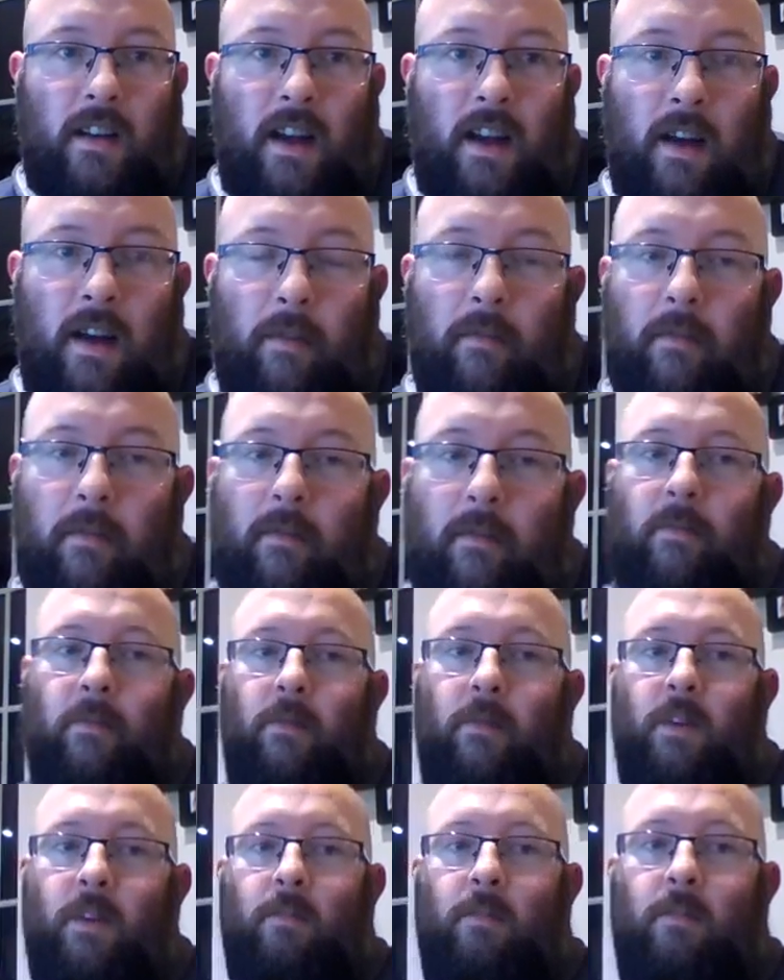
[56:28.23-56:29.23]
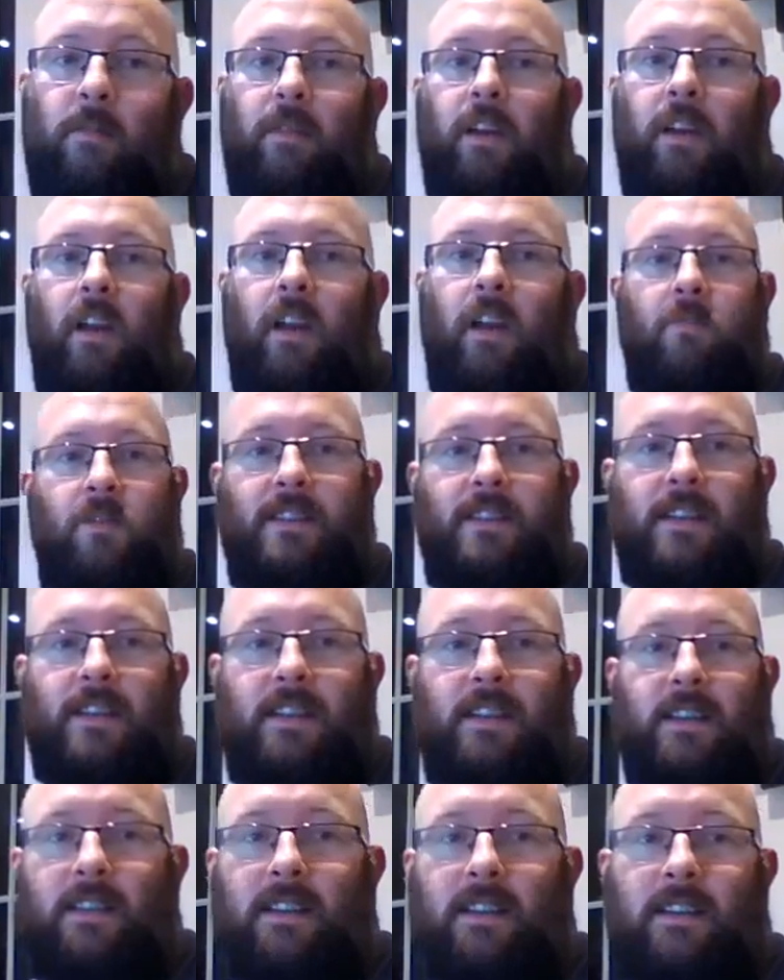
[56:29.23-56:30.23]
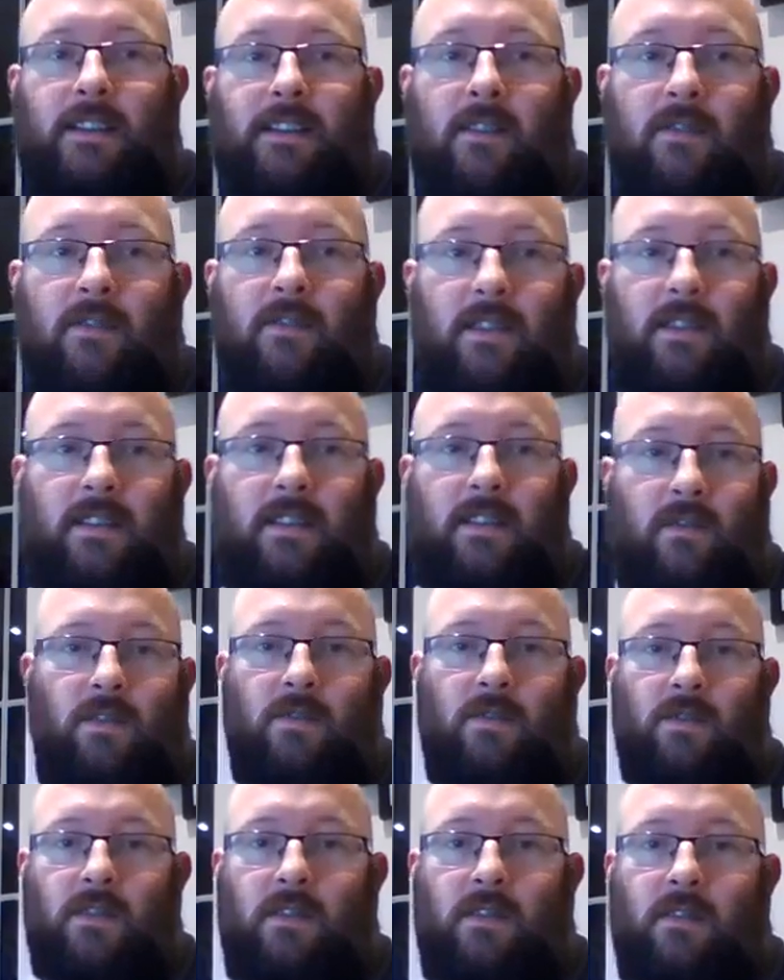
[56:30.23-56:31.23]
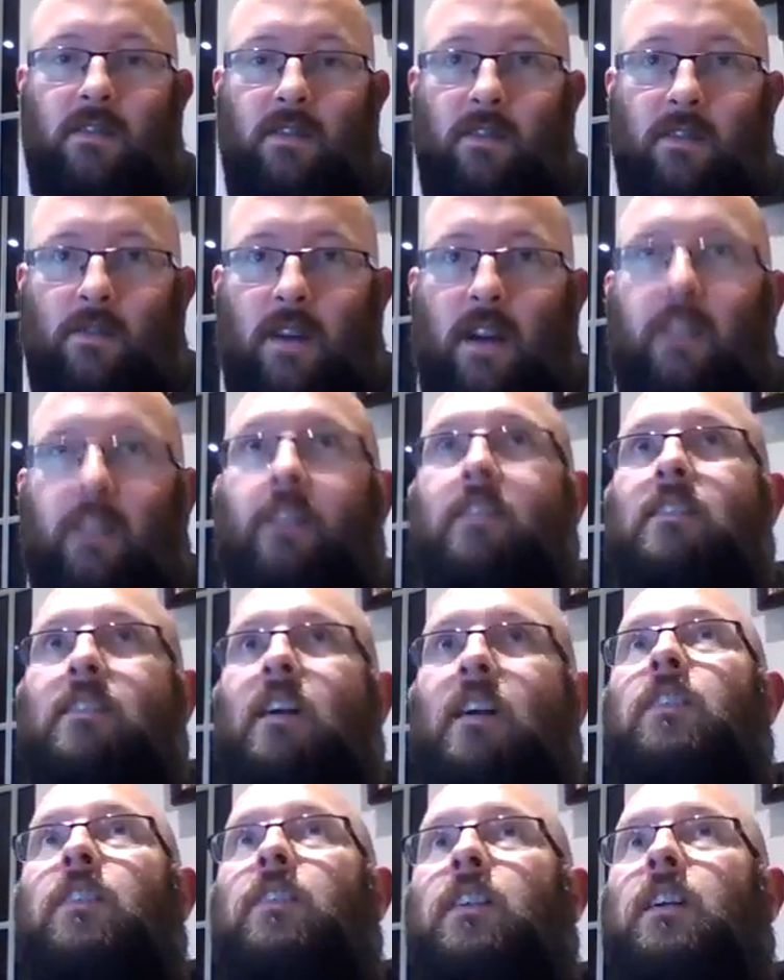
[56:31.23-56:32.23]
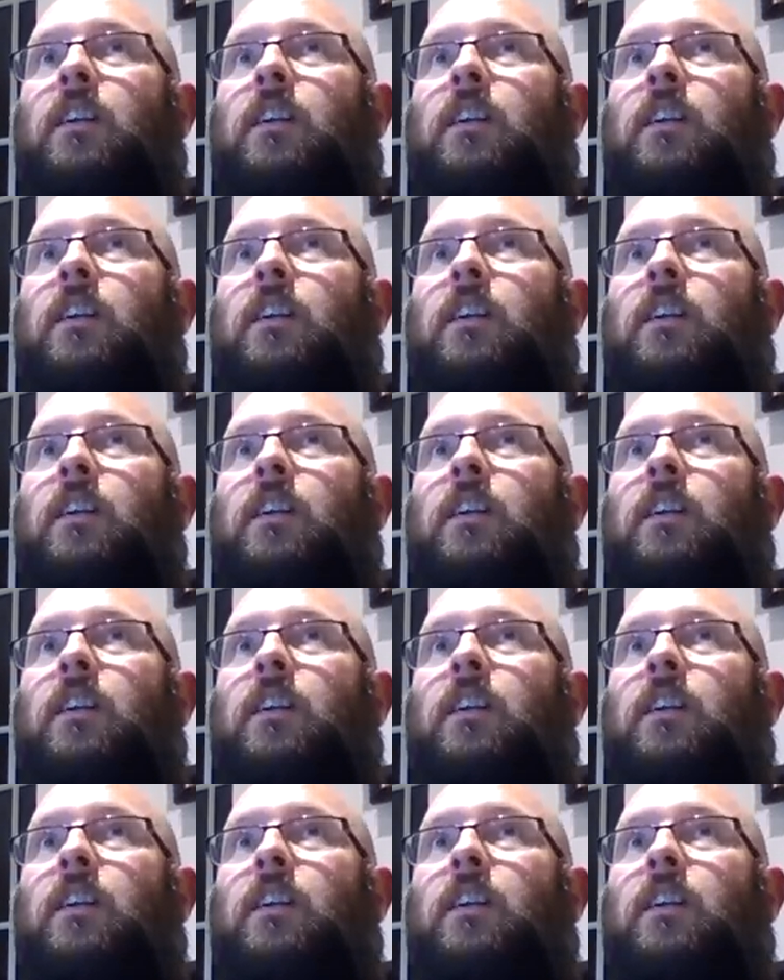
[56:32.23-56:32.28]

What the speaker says: Yeah, we've been going between 60 and 70 views throughout the entire